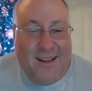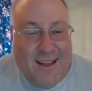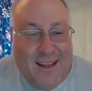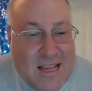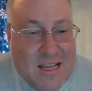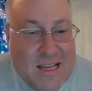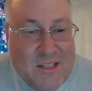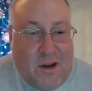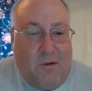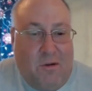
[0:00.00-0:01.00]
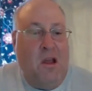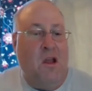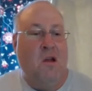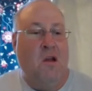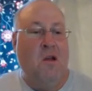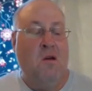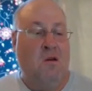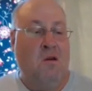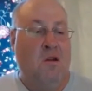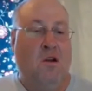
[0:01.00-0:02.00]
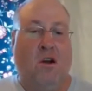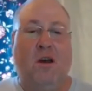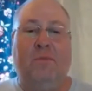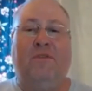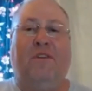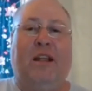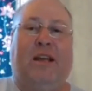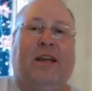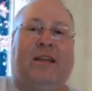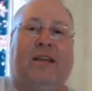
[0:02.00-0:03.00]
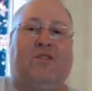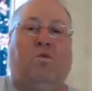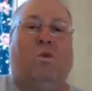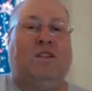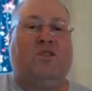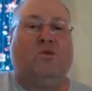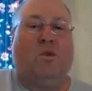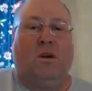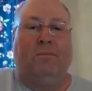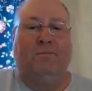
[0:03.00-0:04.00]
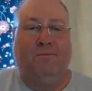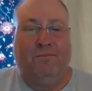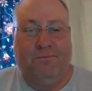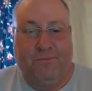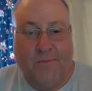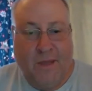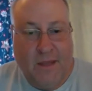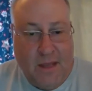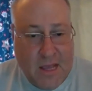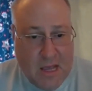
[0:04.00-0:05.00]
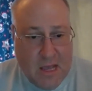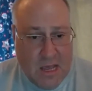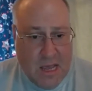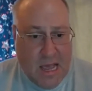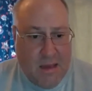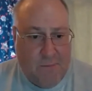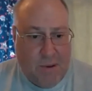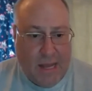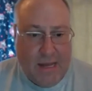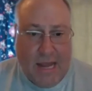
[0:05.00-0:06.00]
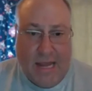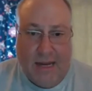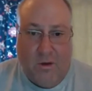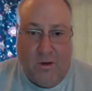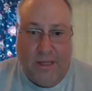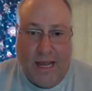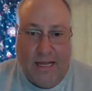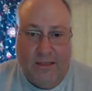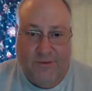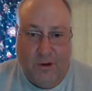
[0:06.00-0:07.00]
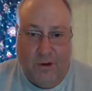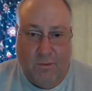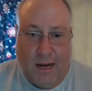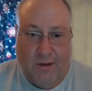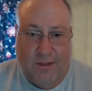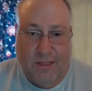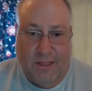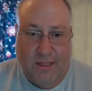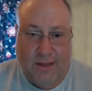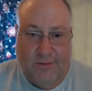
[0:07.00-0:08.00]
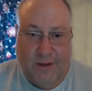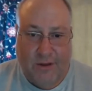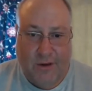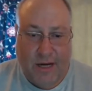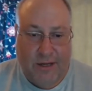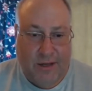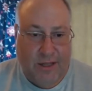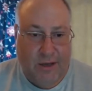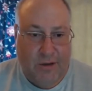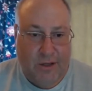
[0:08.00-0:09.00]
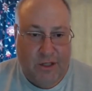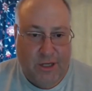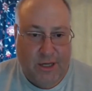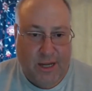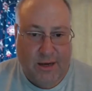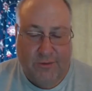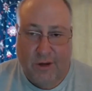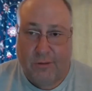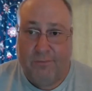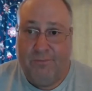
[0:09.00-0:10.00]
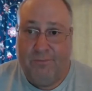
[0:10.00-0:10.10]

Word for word: So you're going to be fighting against one swarm, mm-hmm. but it only has a few rounds to live and try to kill the shit out of you. Nice.